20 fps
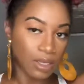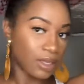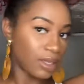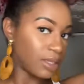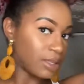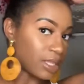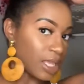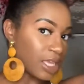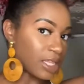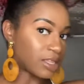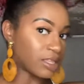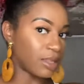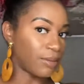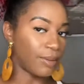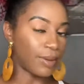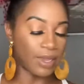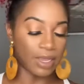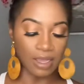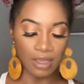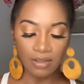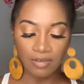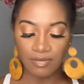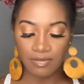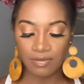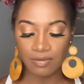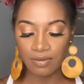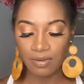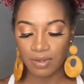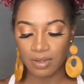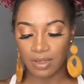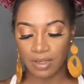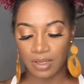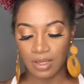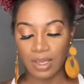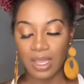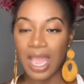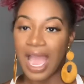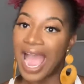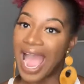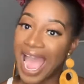And that's the puff.
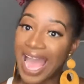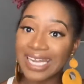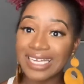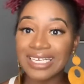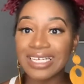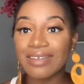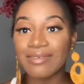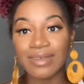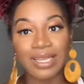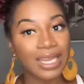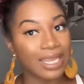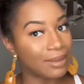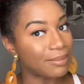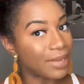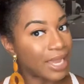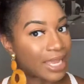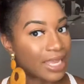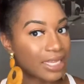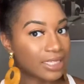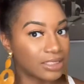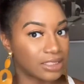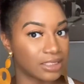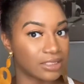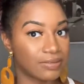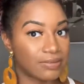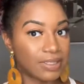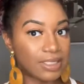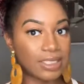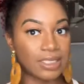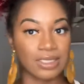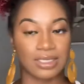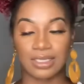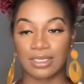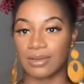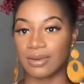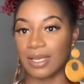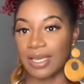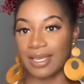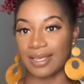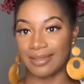I didn't even lay my edges for this,
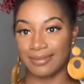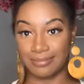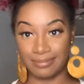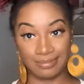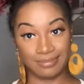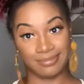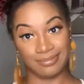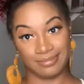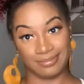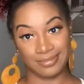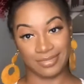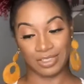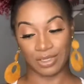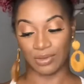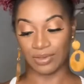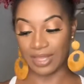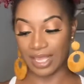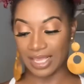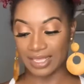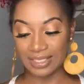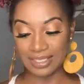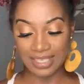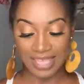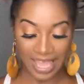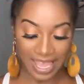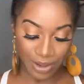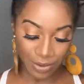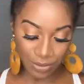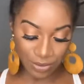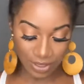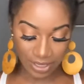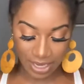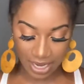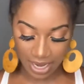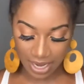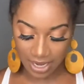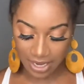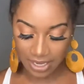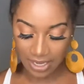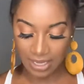okay? So that's that on
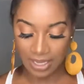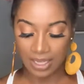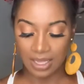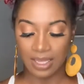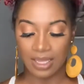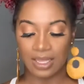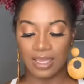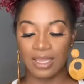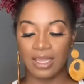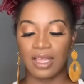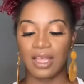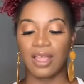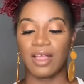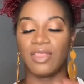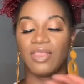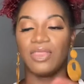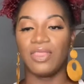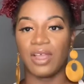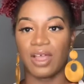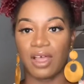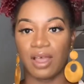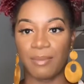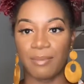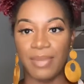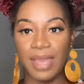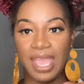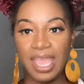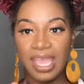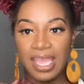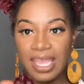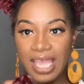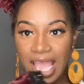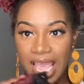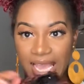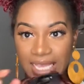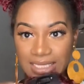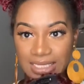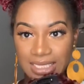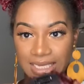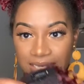that. The bang
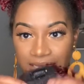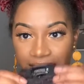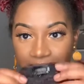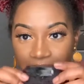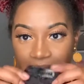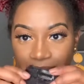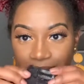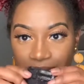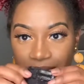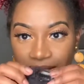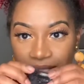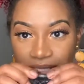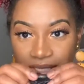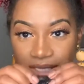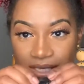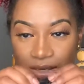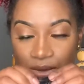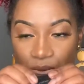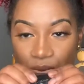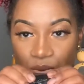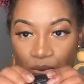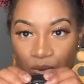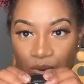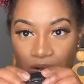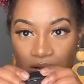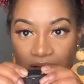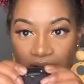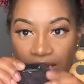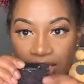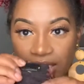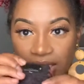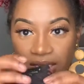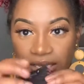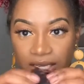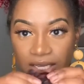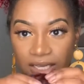has clips. One,